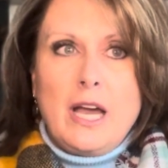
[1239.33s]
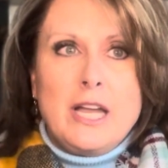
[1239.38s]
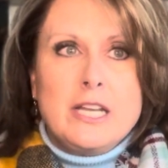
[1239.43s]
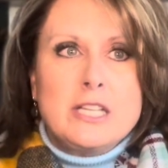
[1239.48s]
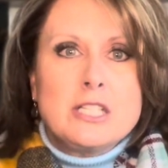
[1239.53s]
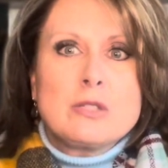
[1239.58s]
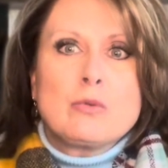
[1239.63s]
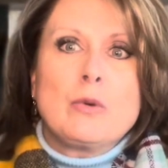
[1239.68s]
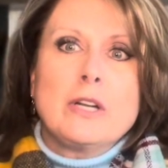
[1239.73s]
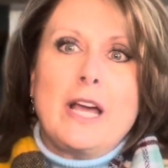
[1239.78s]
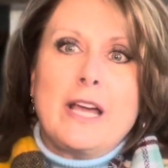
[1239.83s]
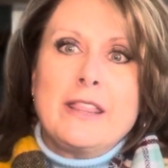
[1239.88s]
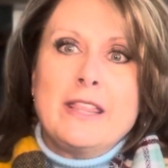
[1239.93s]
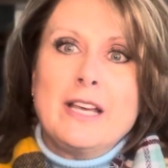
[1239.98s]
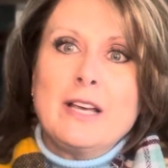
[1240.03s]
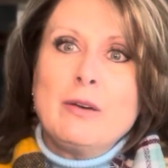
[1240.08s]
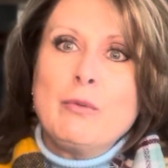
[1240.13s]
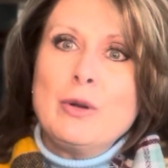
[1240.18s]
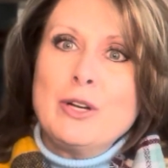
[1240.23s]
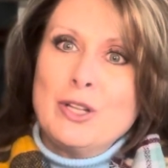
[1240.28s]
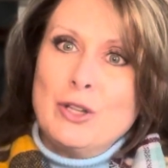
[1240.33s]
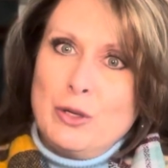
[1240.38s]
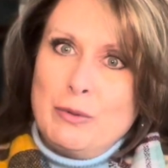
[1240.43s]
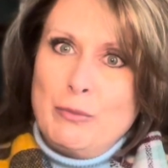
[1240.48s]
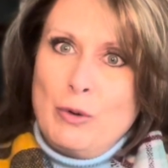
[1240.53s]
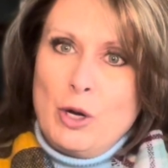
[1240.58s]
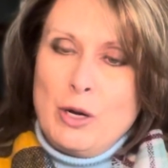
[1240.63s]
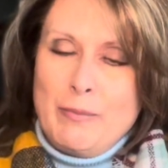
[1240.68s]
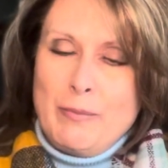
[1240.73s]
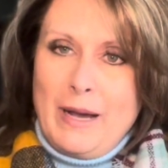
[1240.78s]
think I want to learn
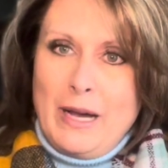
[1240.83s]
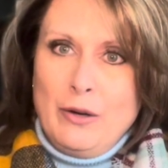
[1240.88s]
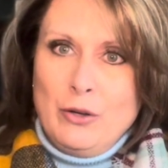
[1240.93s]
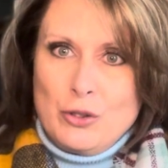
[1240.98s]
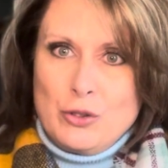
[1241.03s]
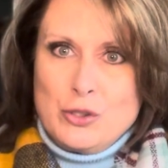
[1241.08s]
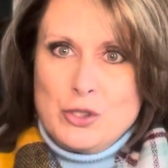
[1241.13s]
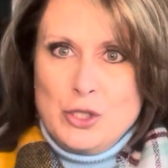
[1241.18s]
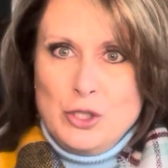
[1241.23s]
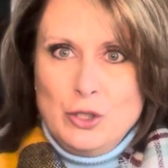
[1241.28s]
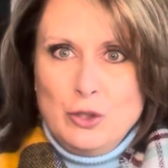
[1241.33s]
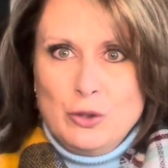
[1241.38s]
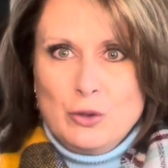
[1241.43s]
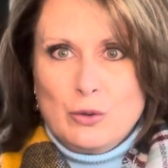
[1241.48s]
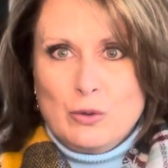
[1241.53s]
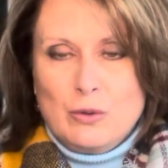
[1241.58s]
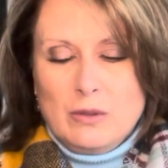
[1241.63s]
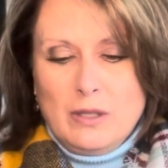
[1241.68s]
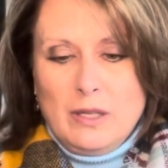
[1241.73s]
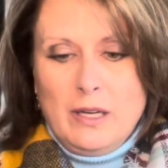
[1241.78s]
more about her too.